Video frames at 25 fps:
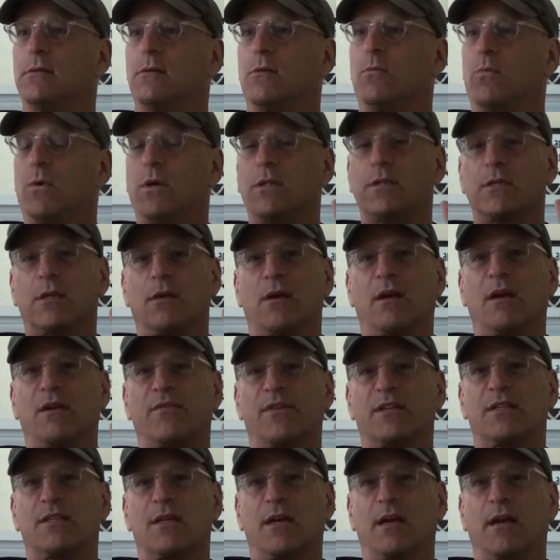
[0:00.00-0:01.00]
Once I have
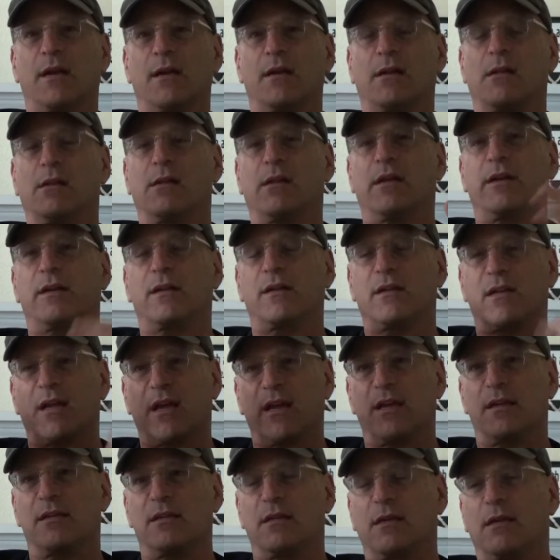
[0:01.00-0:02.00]
a title and an
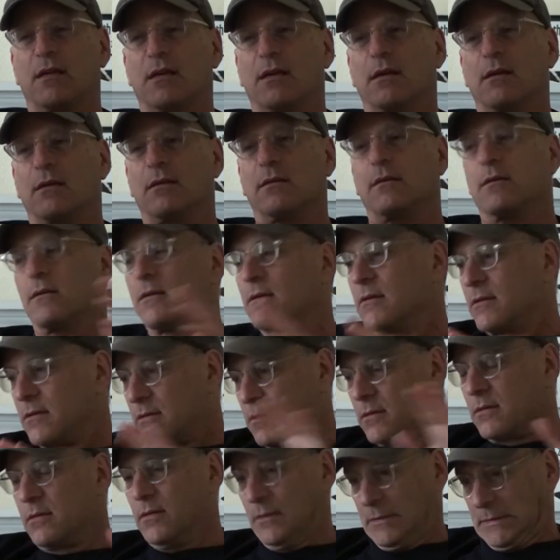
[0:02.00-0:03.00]
idea,
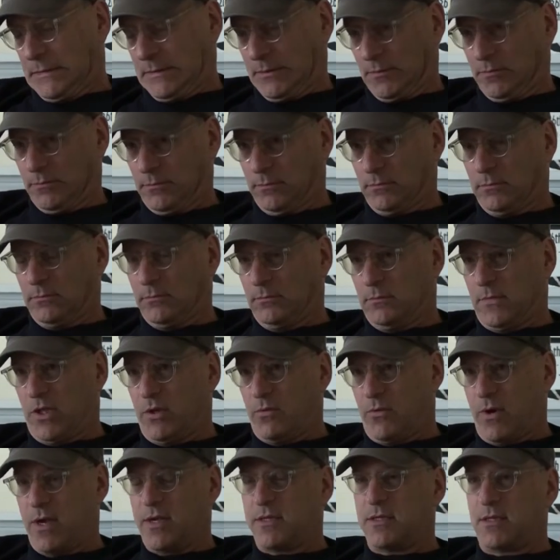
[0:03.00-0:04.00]
the
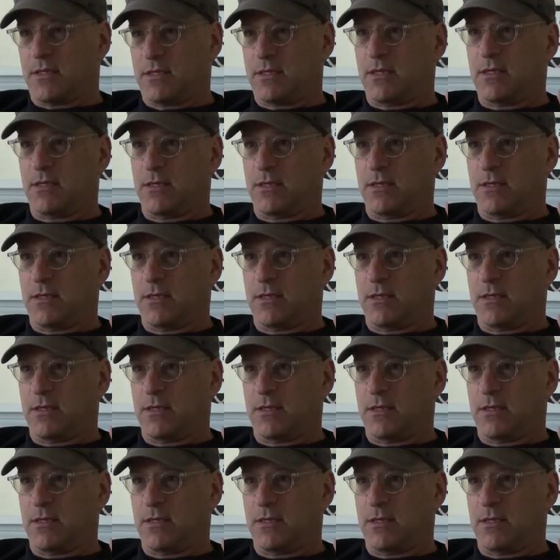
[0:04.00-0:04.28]
rest is